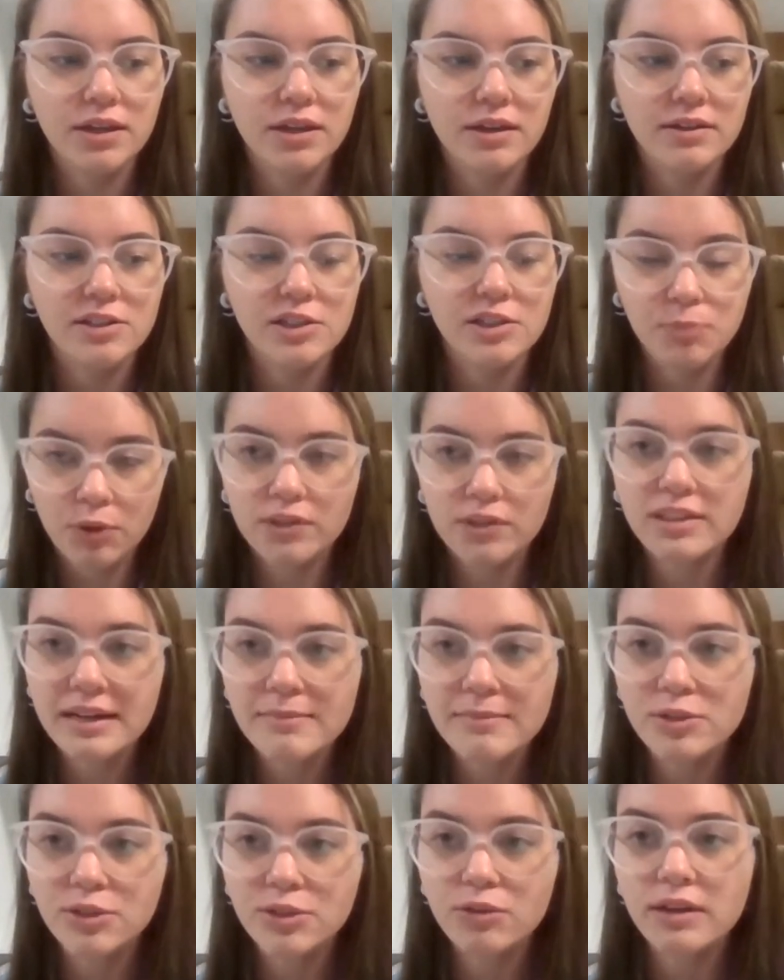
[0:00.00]
the sport
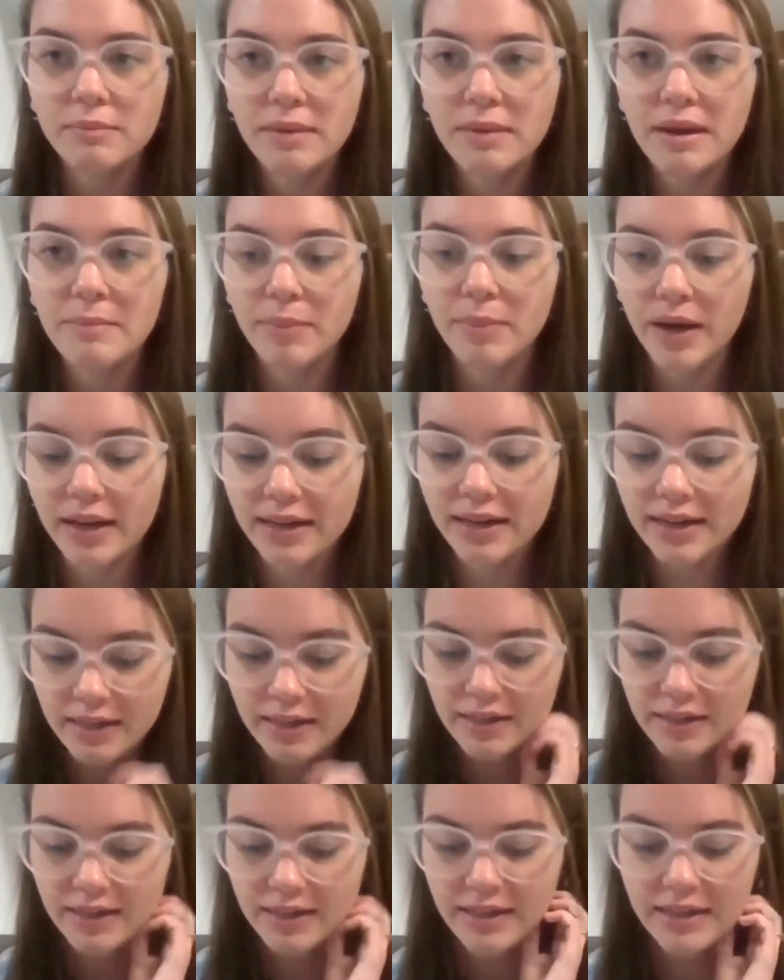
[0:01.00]
that I'm doing and my
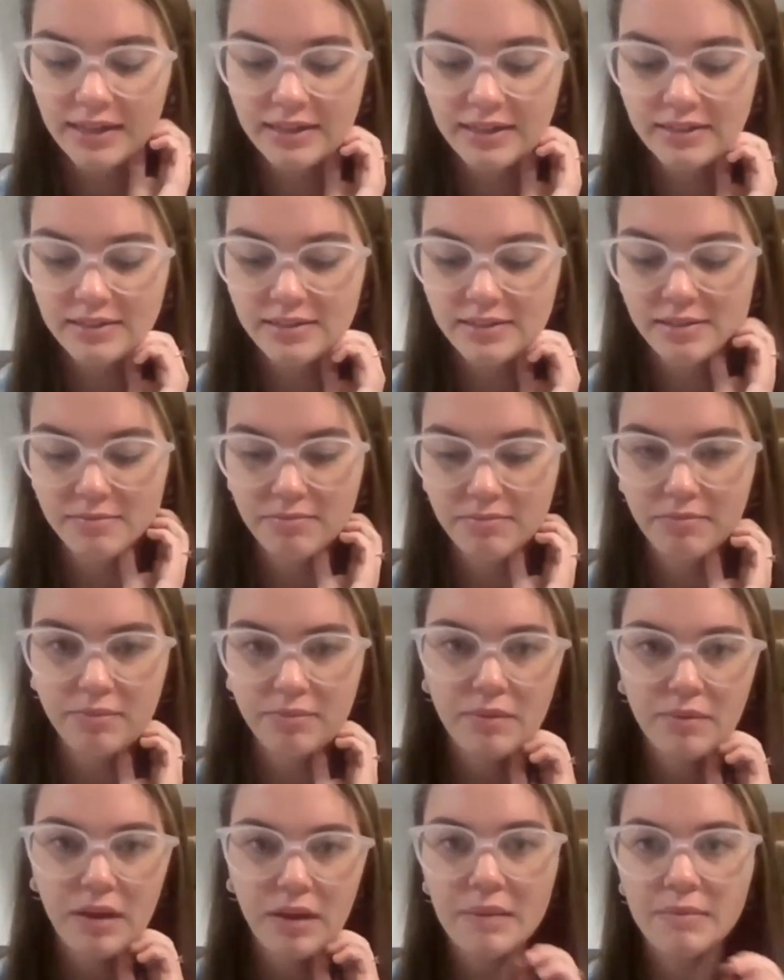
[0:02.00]
body is,
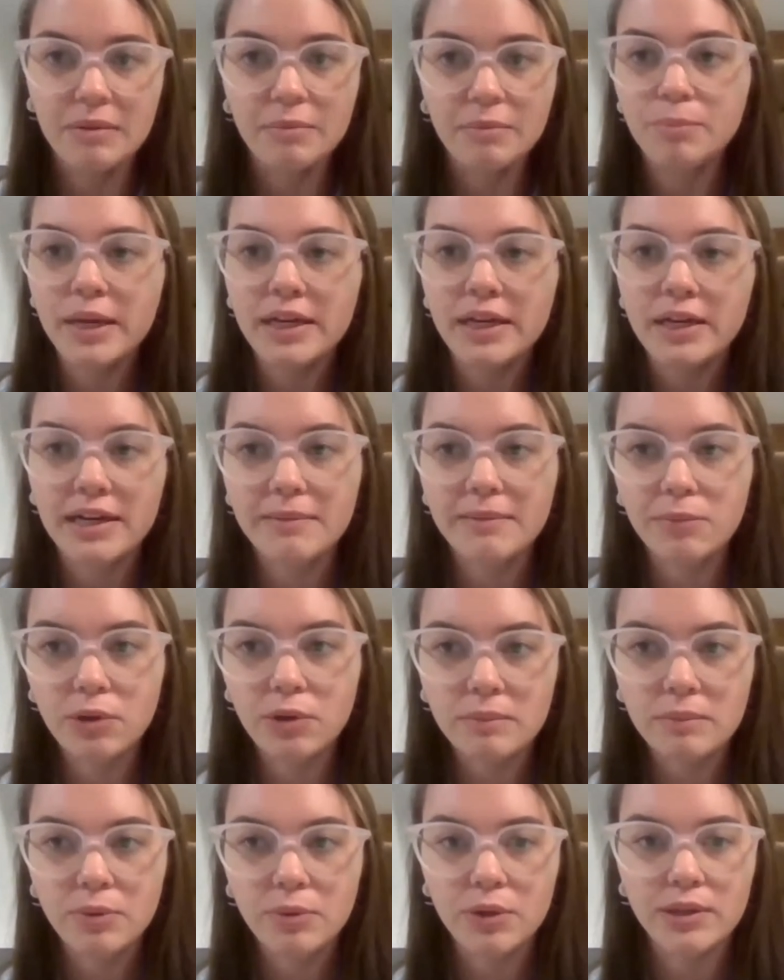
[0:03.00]
I mean, bigger and
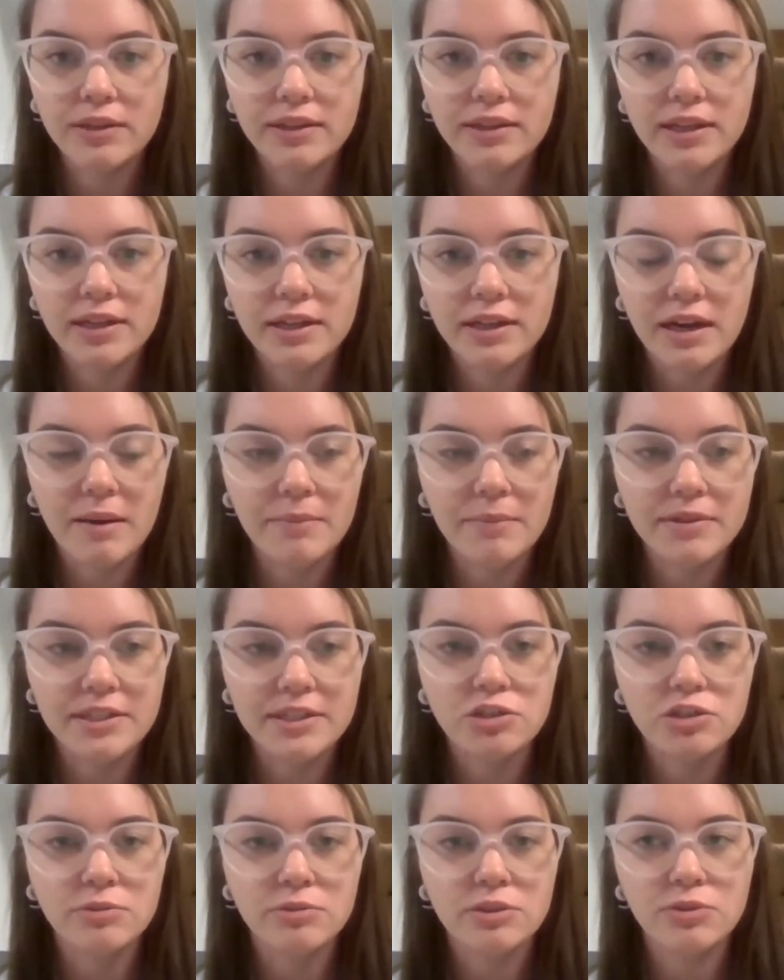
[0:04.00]
more important than a
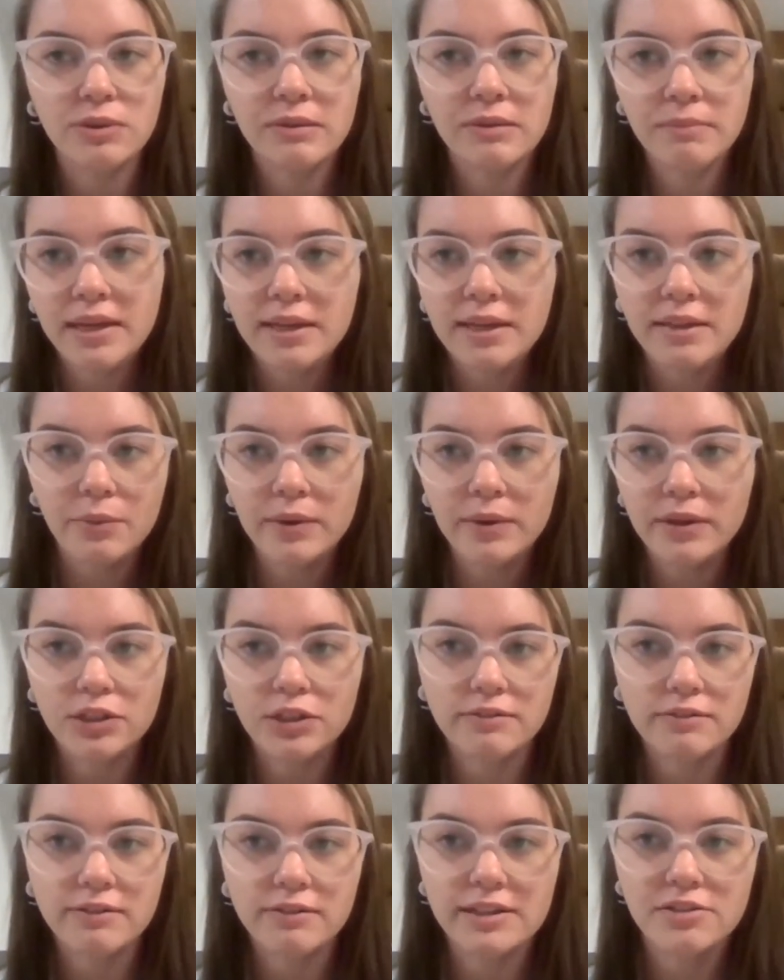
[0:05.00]
competition between me and the
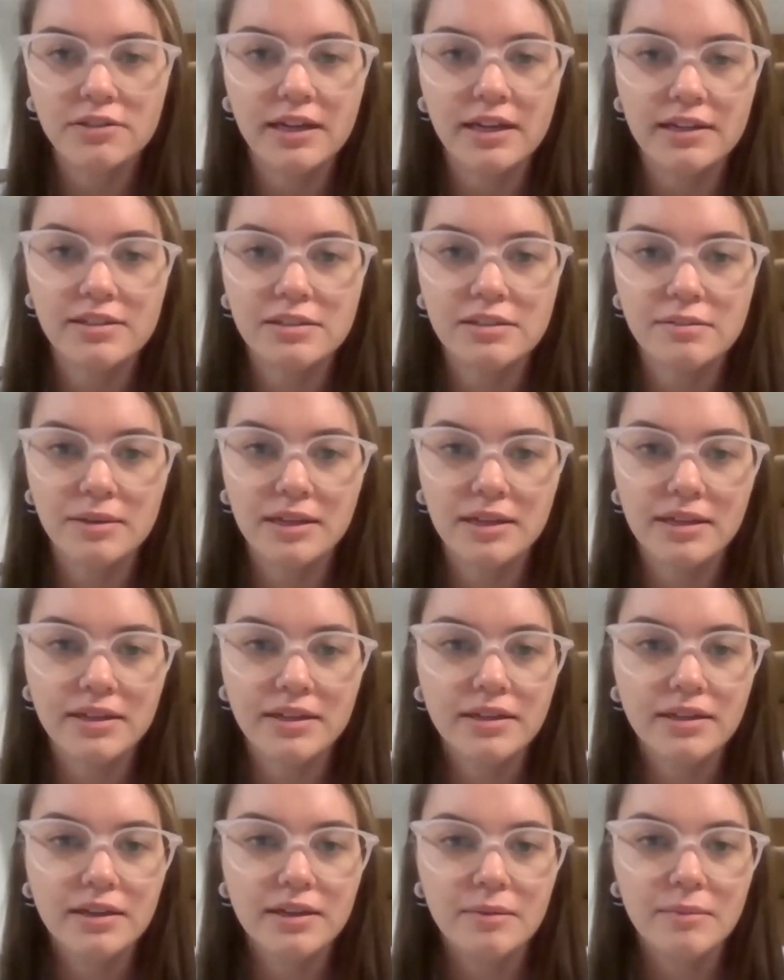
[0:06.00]
wheelchair racer next to
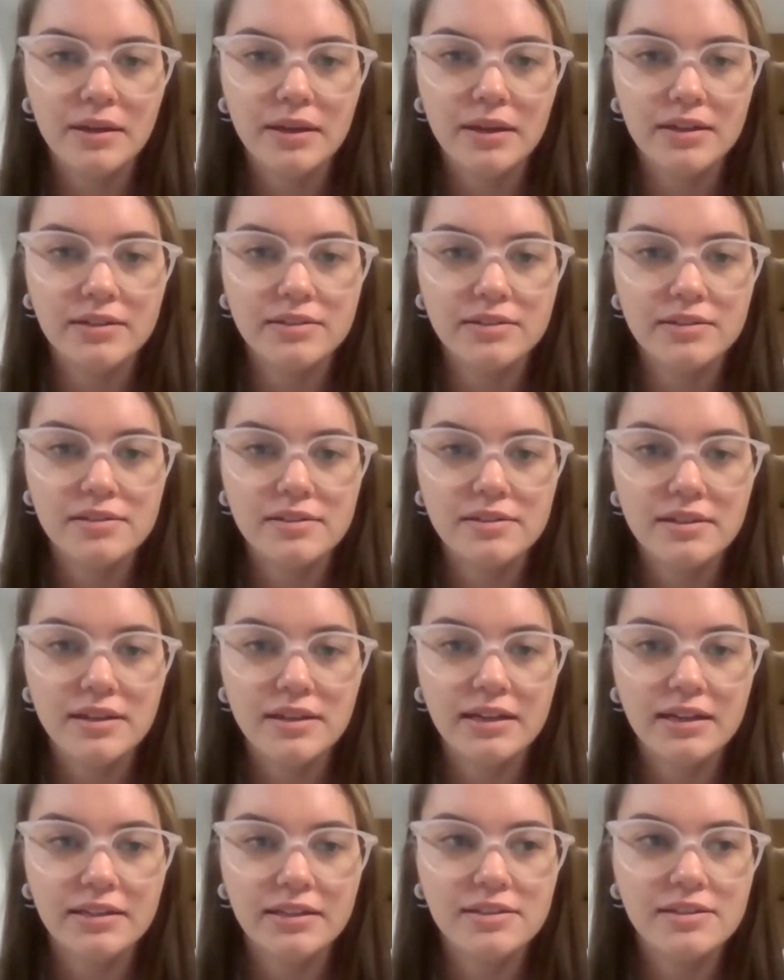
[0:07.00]
me, because
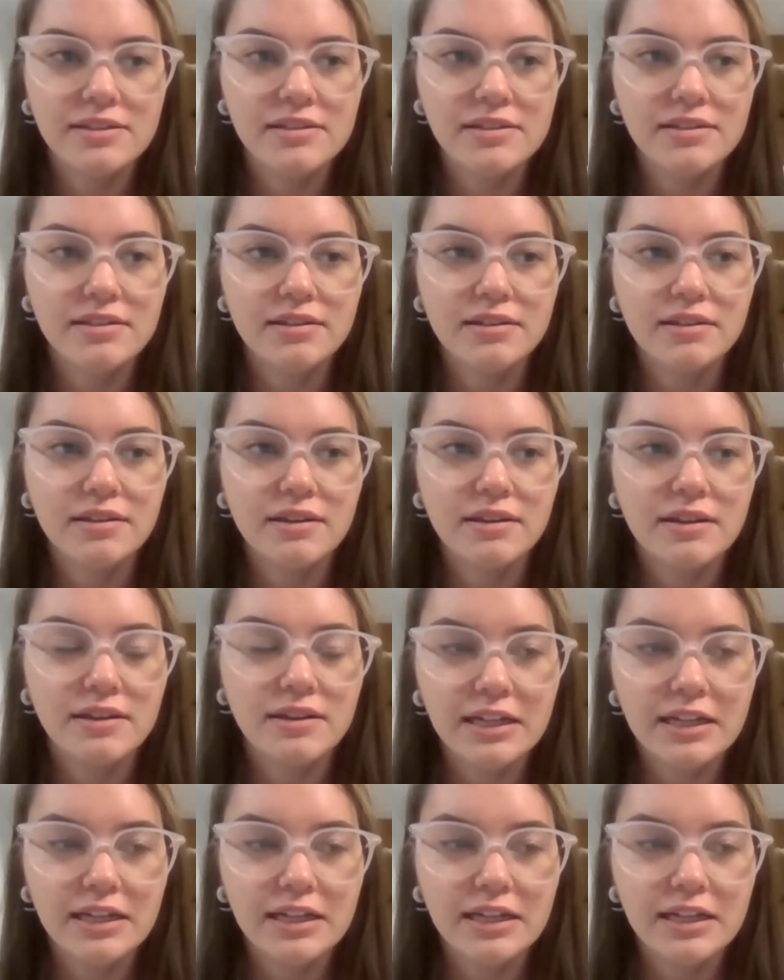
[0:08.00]
it's